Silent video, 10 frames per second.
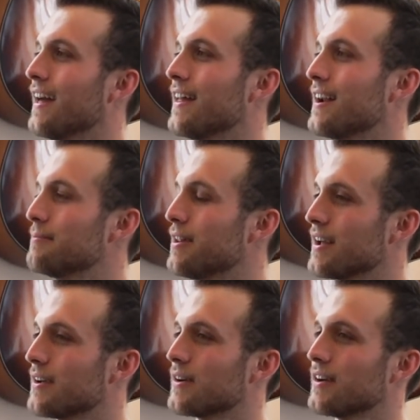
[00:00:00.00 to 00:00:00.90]
And then I'm
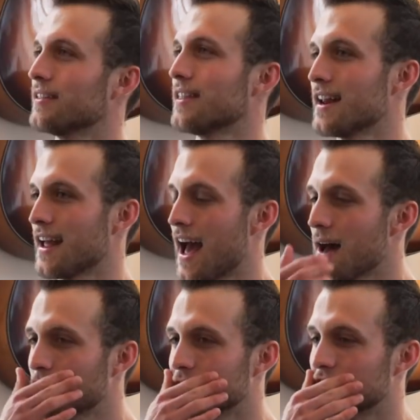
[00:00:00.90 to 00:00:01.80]
like, then it
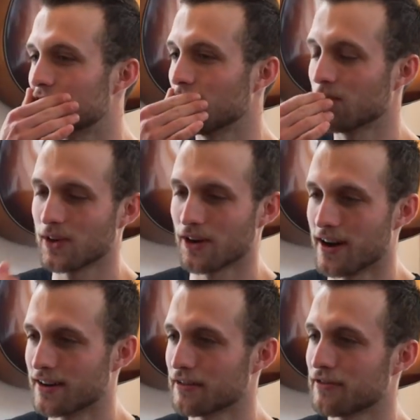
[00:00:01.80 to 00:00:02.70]
happens to you. You're
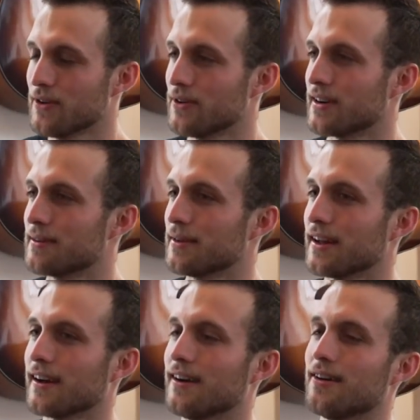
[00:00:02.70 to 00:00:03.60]
on your phone. And I'm
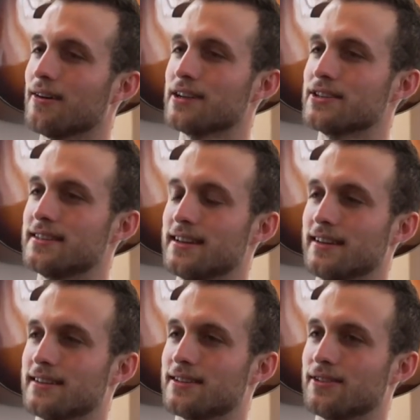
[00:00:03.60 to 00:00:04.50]
like, oh, I just did
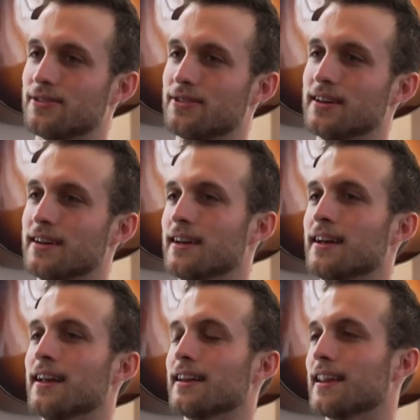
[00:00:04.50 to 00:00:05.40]
it too.
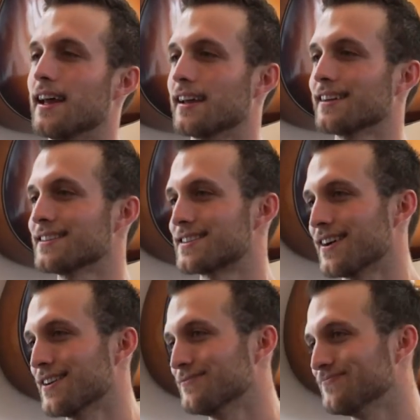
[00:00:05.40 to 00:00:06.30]
Like,
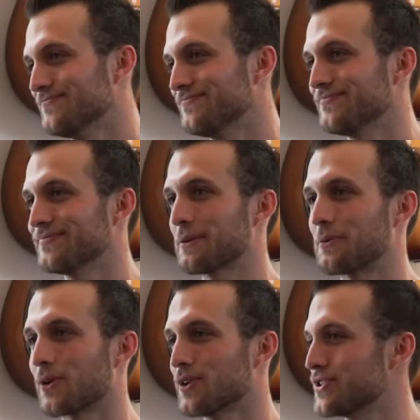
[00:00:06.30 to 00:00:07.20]
so
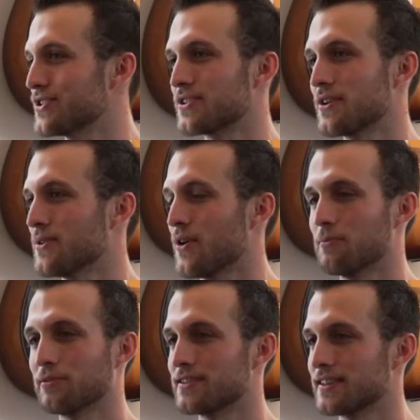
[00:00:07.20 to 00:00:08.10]
we're all just so
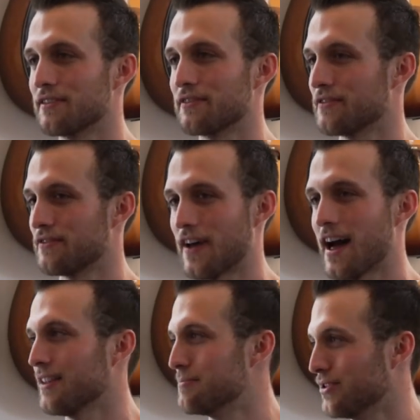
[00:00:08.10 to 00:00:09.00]
hopelessly
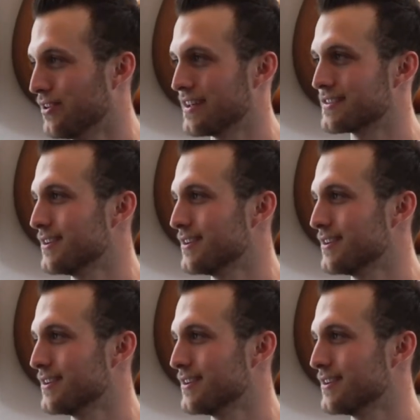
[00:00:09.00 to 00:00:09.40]
fallible as